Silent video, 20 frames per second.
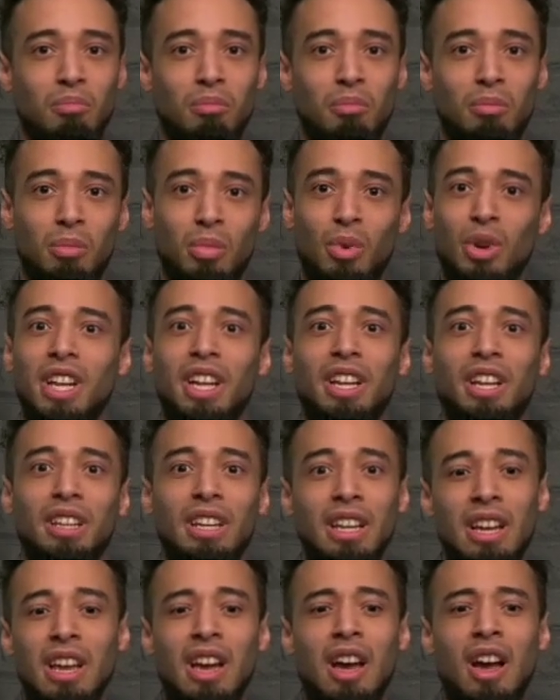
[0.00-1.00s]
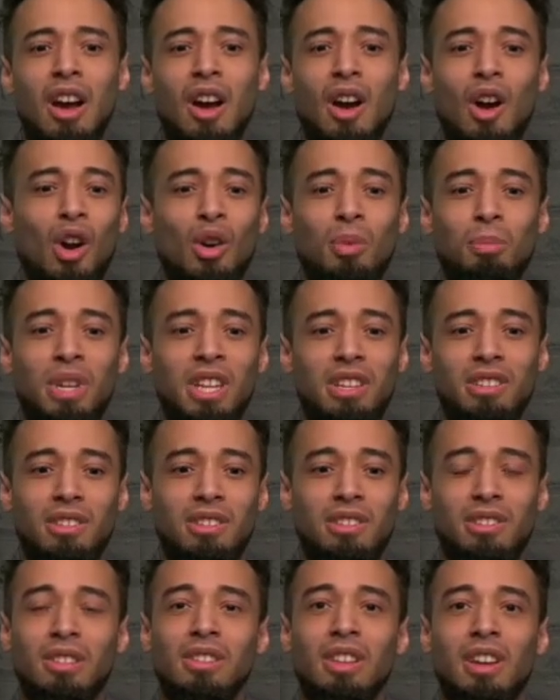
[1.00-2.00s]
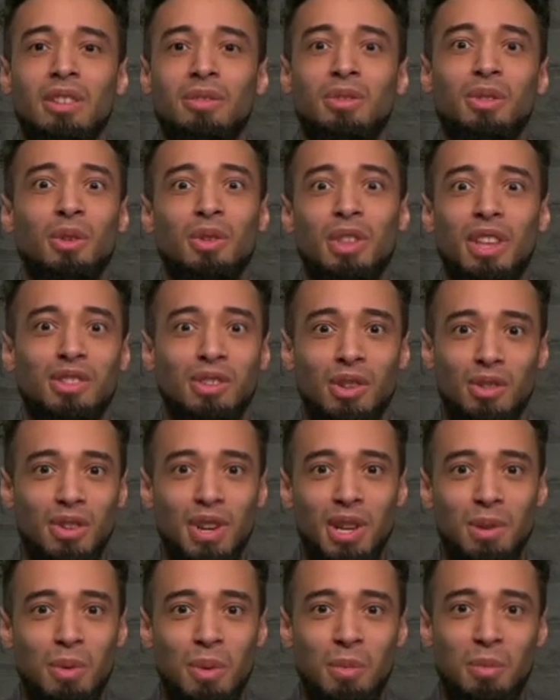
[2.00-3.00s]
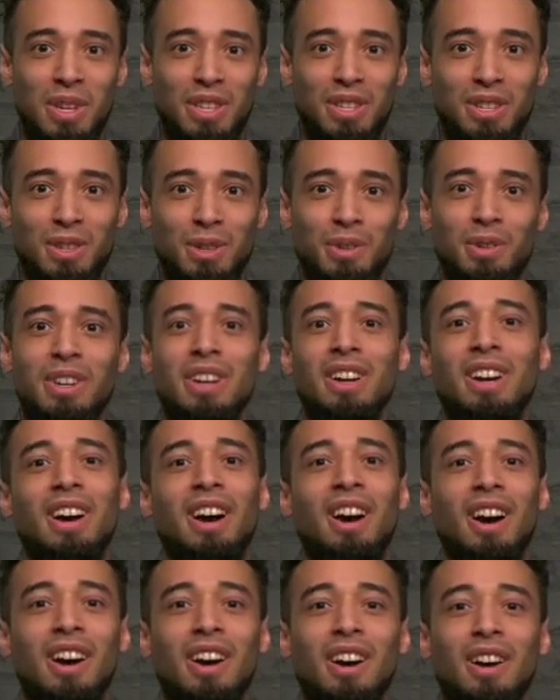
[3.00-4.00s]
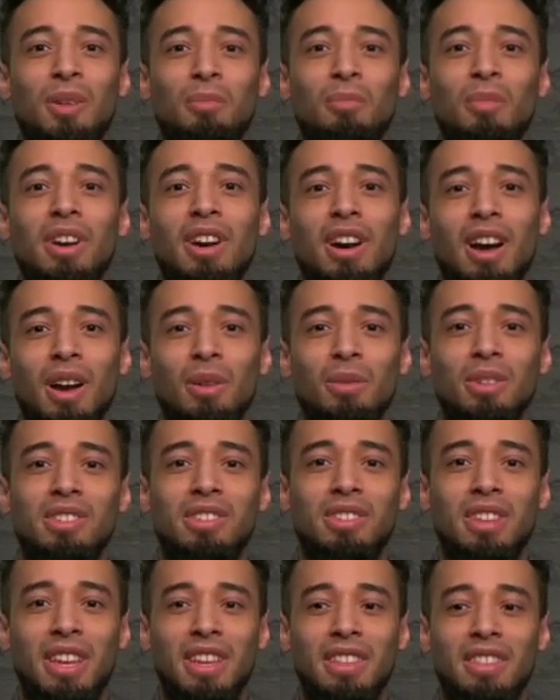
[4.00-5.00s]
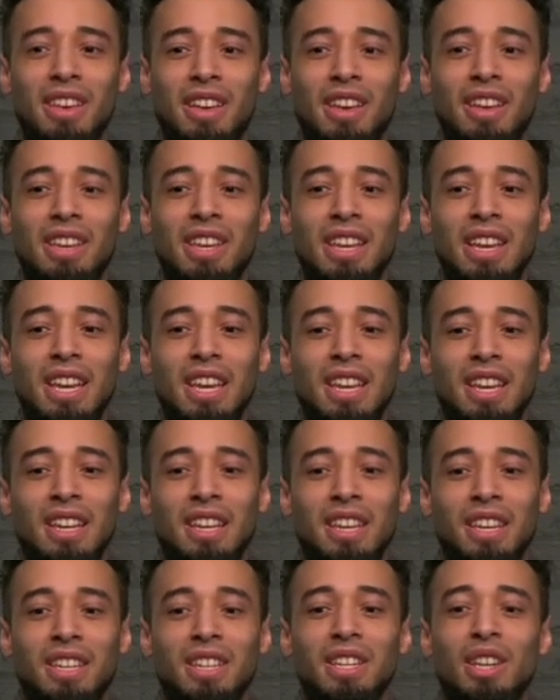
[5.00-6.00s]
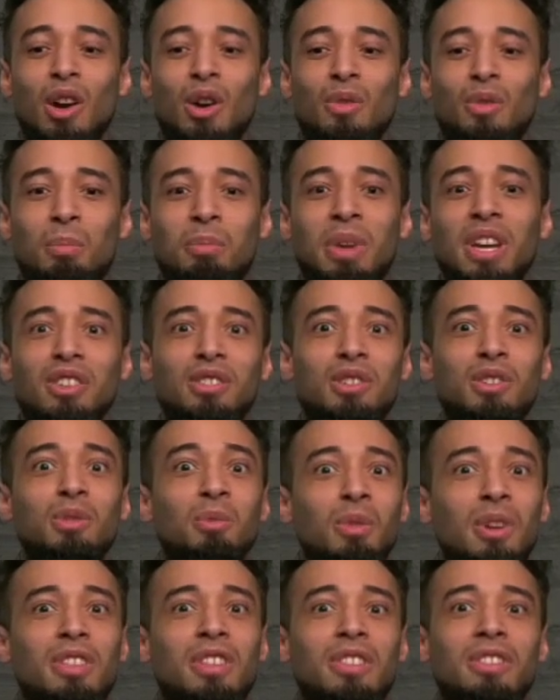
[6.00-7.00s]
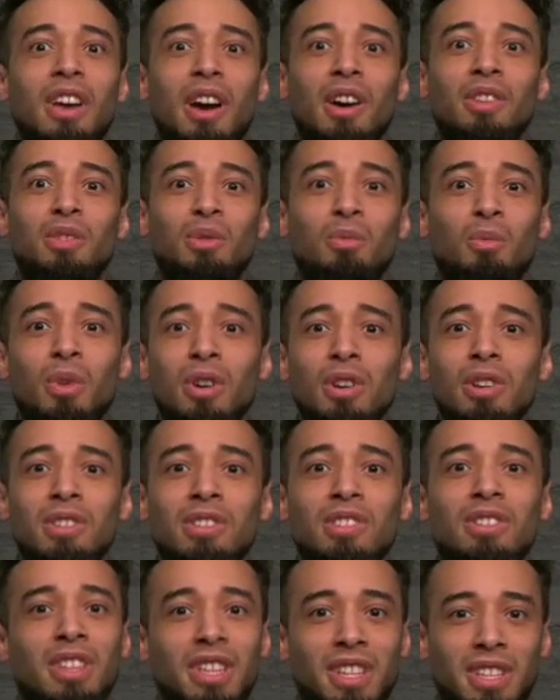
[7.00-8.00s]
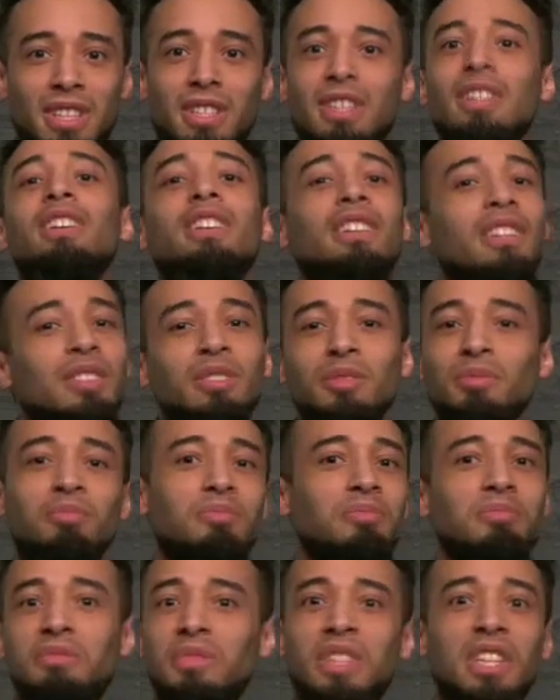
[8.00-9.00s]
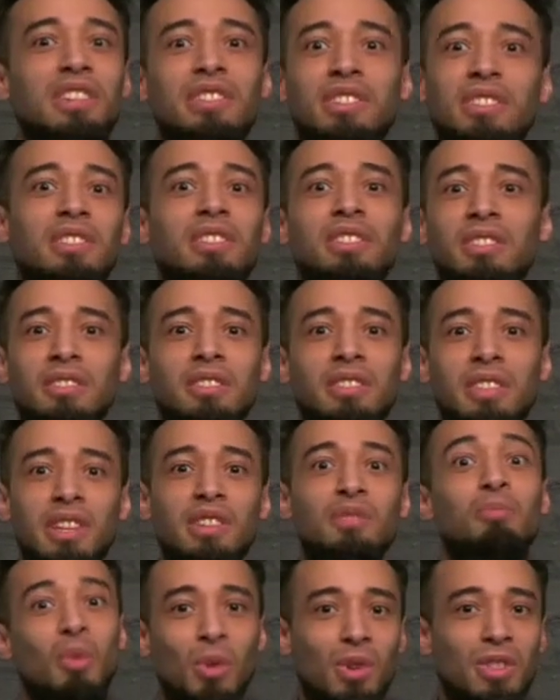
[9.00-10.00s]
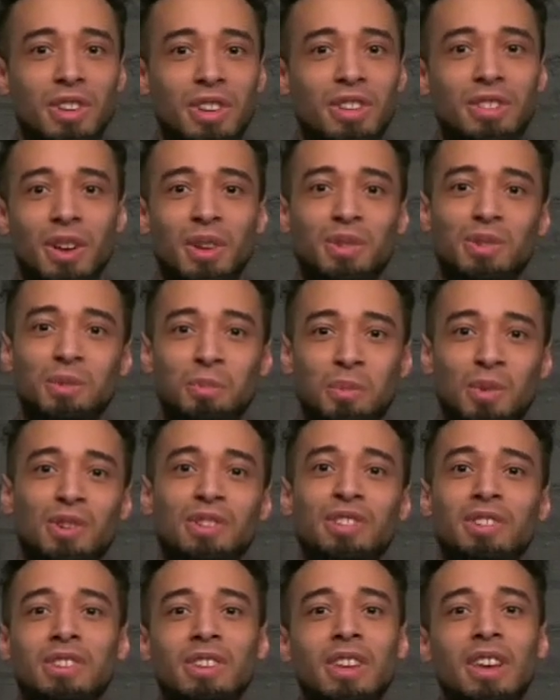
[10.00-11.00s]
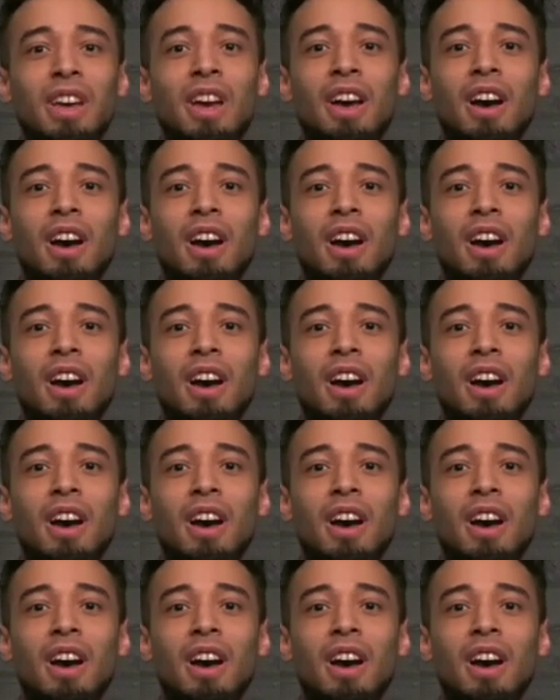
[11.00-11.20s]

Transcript: bring art pieces to life, though that's already what we do. I would say that, you know, if a picture's worth a thousand words, then this is more than a thousand words.